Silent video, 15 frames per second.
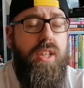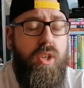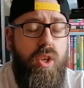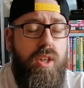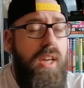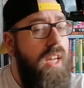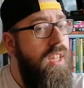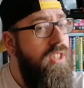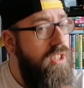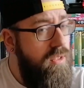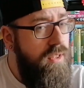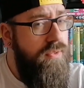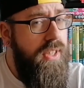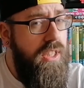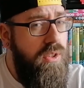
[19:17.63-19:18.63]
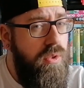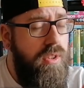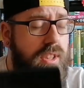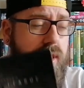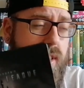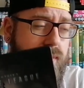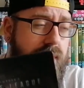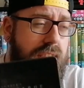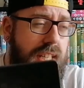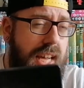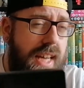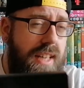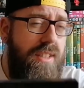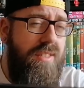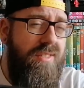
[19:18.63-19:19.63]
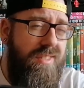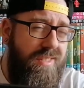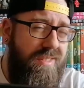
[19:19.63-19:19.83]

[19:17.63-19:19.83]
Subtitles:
good. Some of the visuals, as I've said,